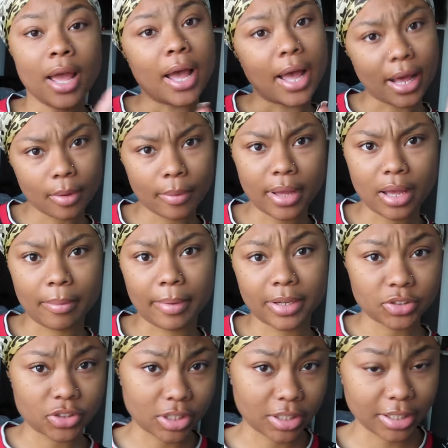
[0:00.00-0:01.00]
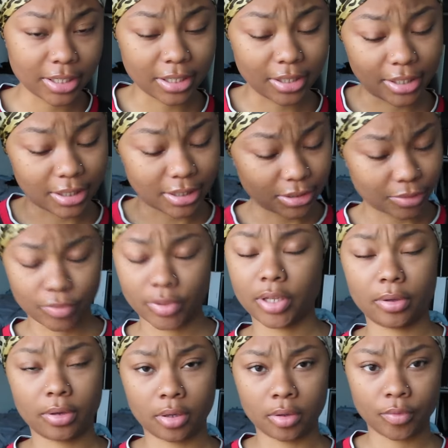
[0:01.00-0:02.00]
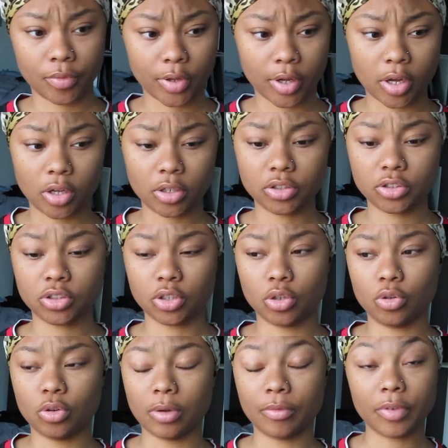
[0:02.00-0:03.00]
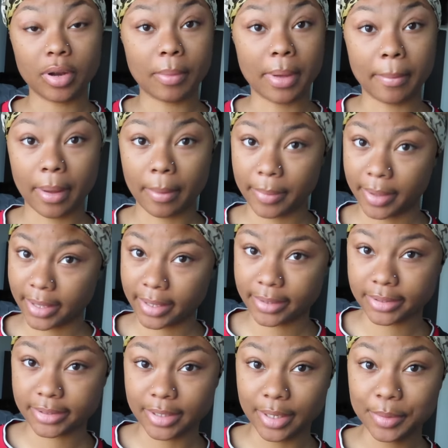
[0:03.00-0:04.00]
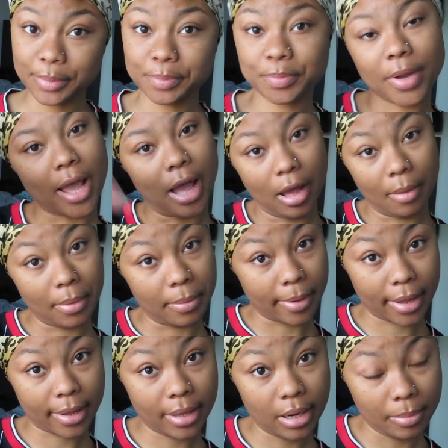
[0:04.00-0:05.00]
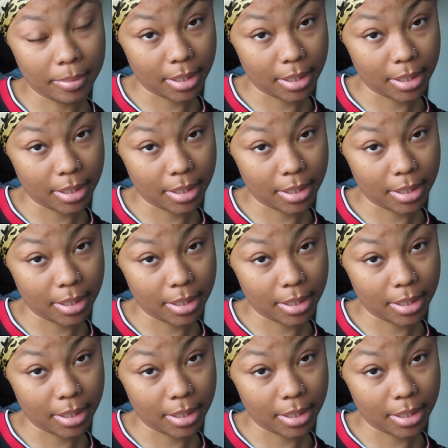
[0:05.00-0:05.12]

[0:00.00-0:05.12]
I had to wake up extra early to get this video done for y'all, so I'm gonna make my bed, so I'll be back in a